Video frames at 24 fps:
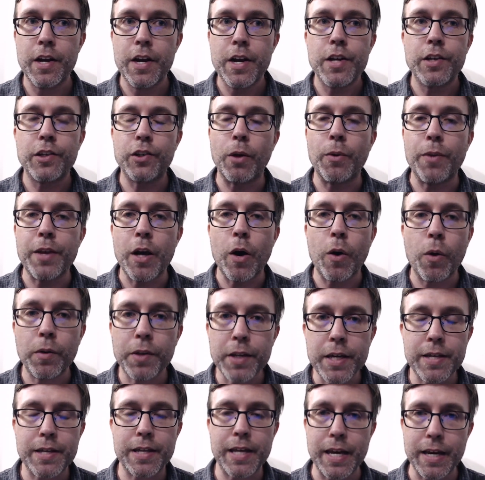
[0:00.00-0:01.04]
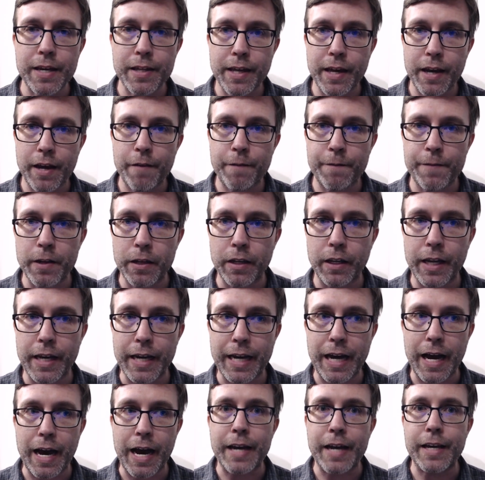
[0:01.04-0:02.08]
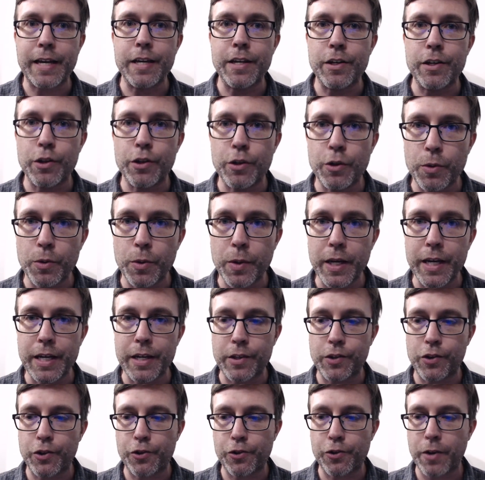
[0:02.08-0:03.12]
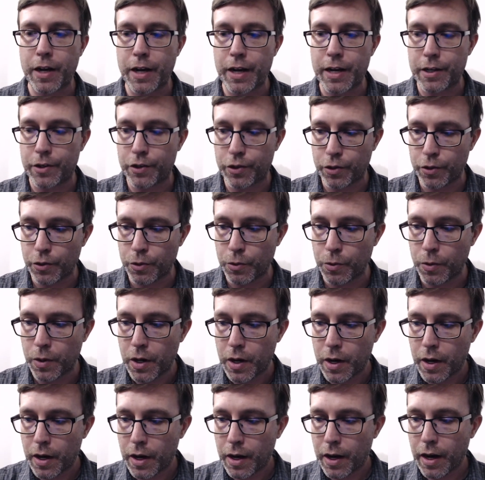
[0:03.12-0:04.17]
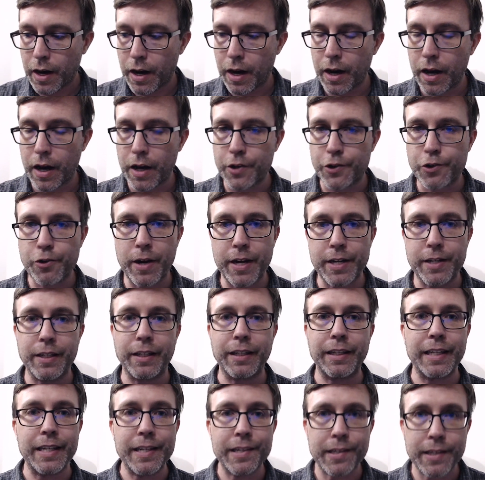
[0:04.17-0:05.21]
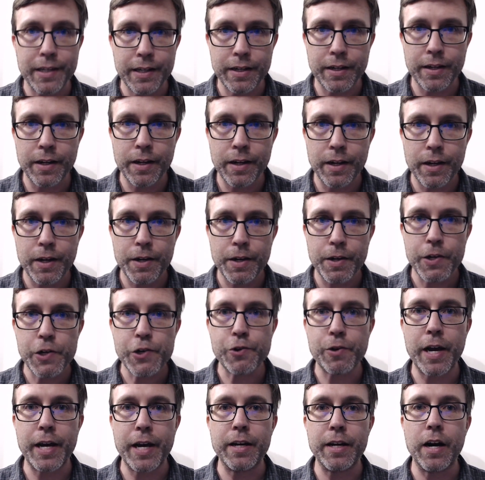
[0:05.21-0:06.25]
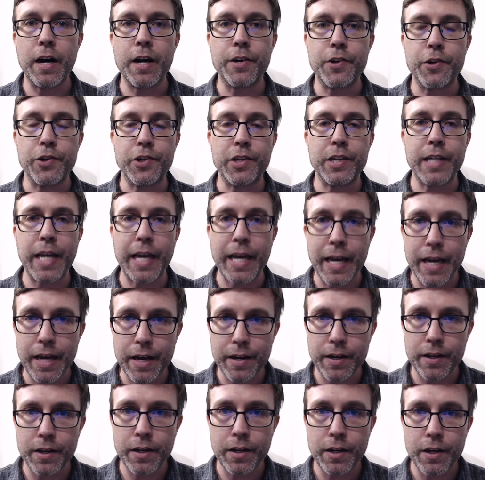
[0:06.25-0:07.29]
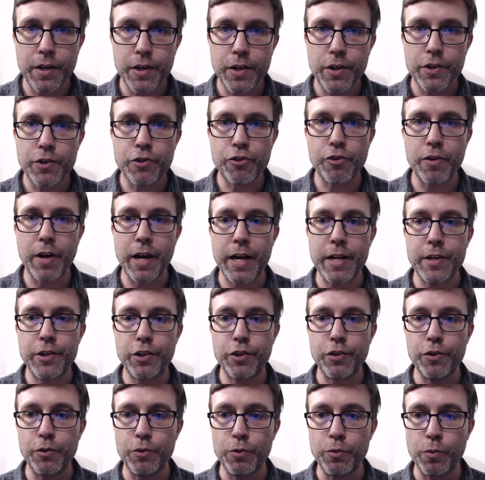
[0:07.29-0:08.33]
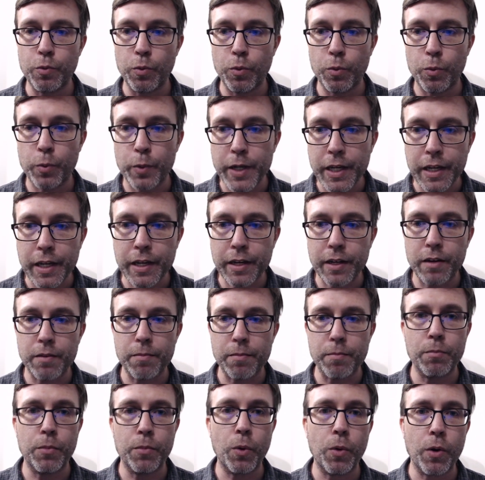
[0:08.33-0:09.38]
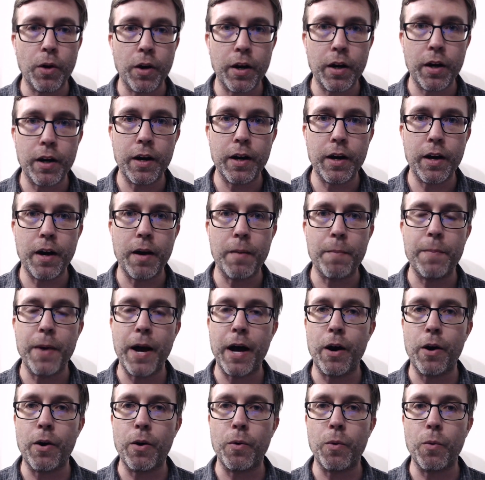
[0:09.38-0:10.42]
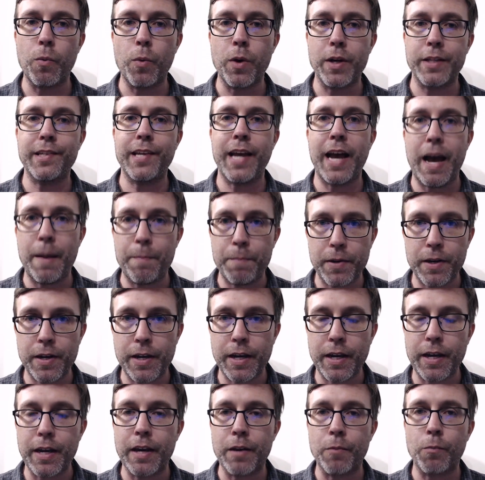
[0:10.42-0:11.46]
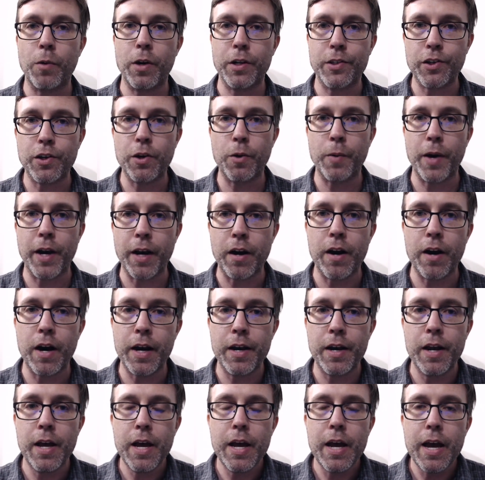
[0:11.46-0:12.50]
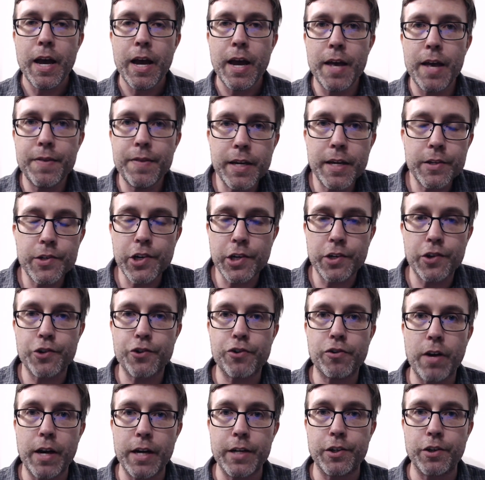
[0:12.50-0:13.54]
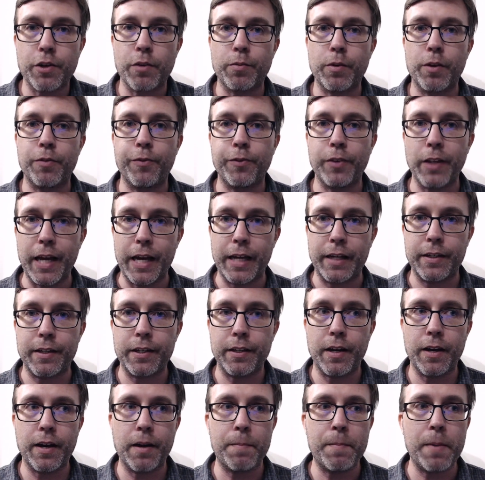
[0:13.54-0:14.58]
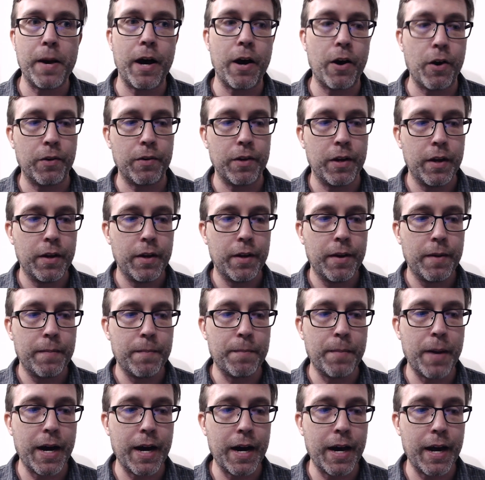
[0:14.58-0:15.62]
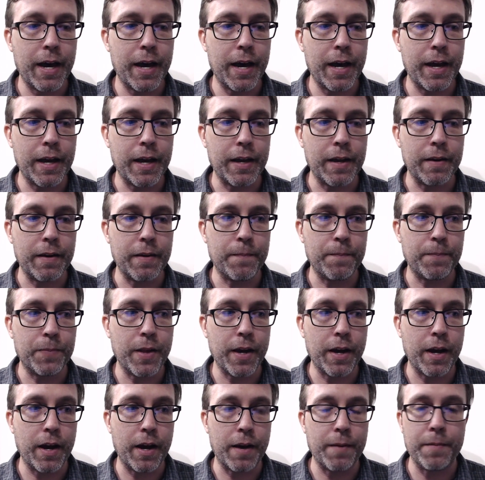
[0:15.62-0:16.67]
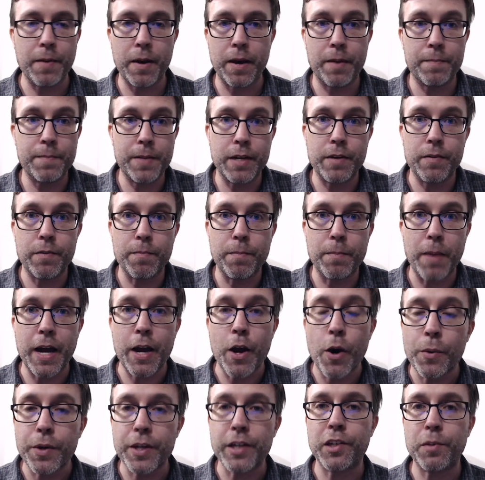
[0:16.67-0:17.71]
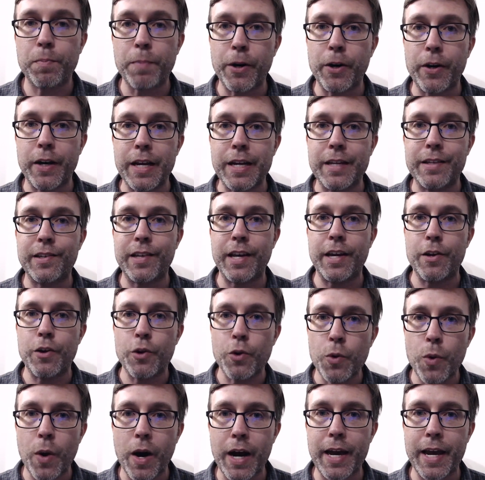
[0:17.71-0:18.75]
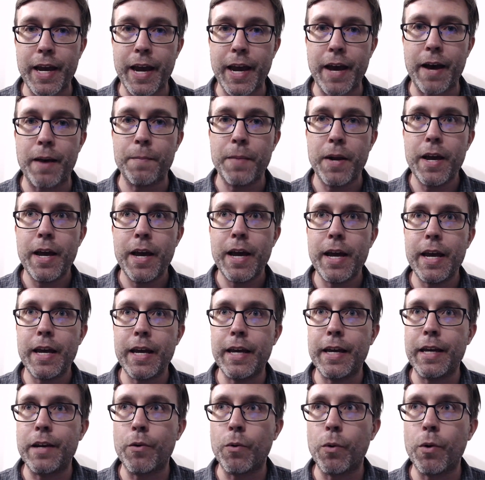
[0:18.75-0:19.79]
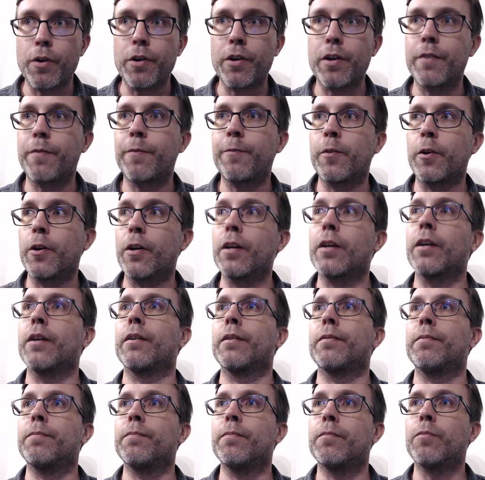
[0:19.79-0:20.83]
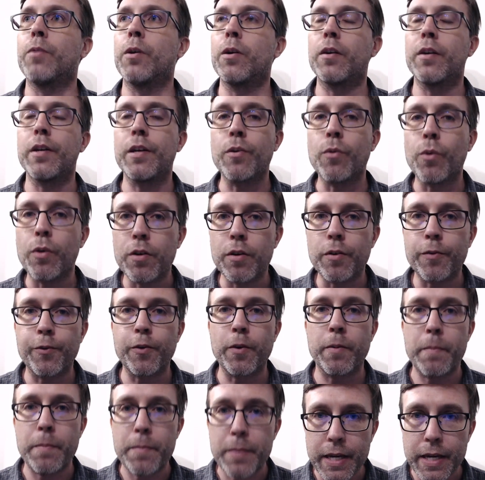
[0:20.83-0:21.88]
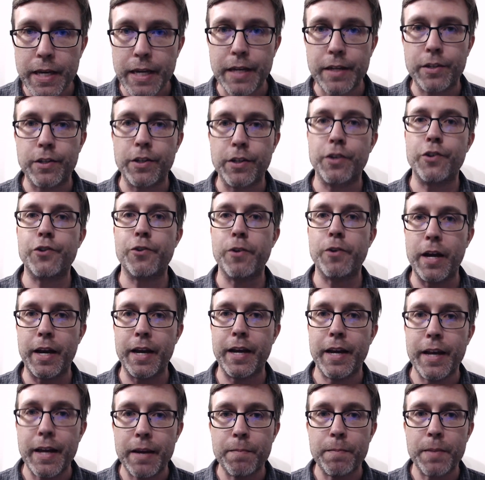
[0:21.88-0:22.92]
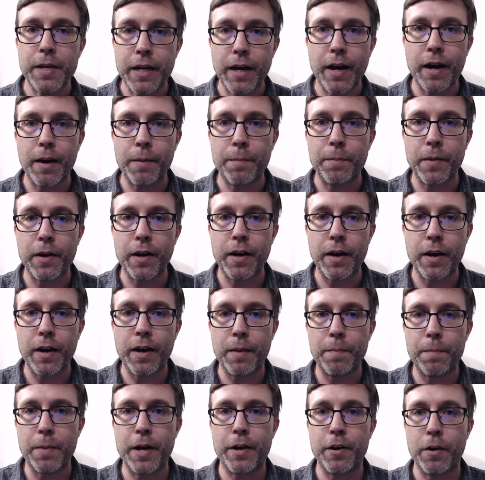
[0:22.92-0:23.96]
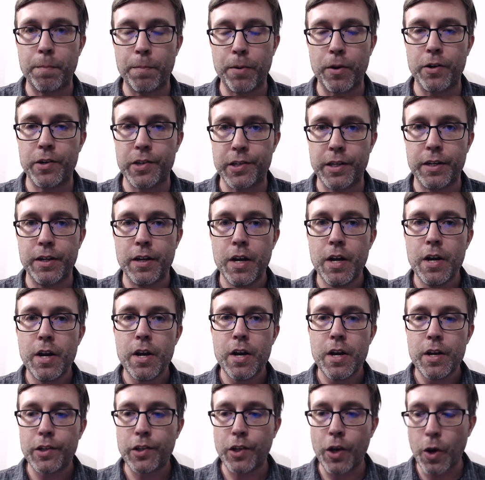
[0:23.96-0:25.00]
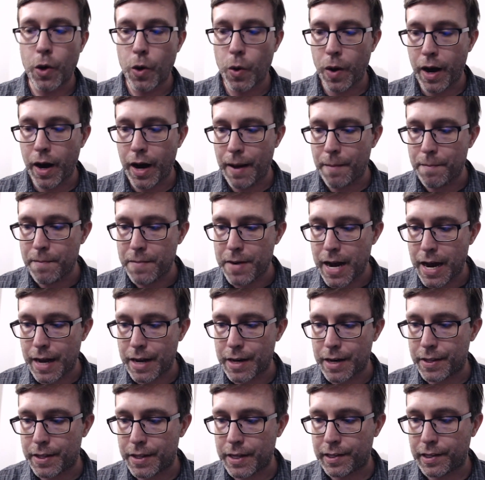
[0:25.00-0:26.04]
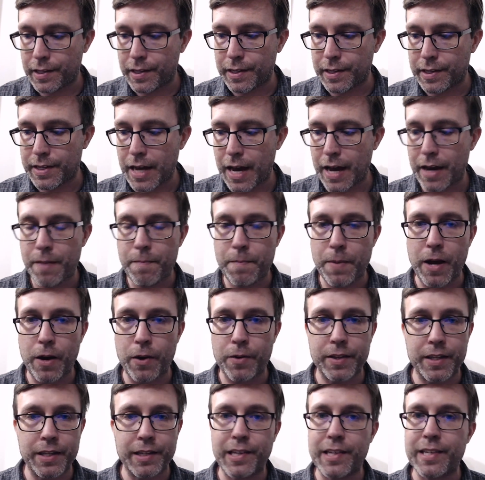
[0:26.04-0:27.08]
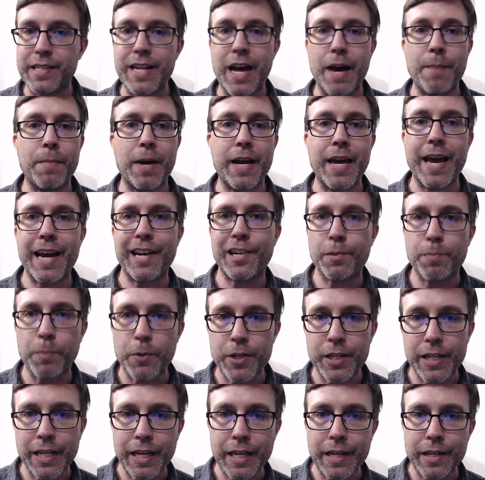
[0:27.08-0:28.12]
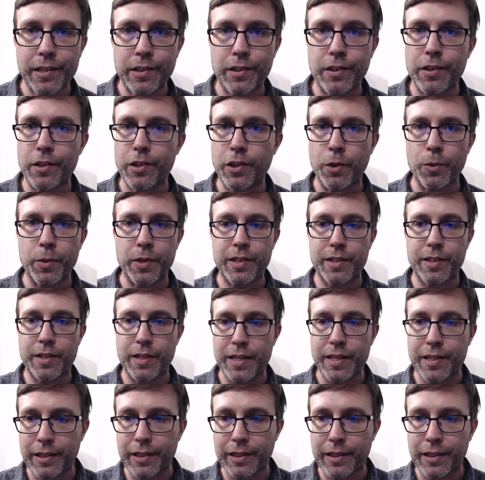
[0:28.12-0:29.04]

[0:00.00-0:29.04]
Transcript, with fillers: So the only thing that I feel like I can do is try to uh, try to listen, try to understand, try to read more about what's happening and what's going on, and then just try to reflect about my I, I mean my own experience and who I am in order for well in order for me to try and become a, a, better person so i'm not this is not about this is not my expertise so it's this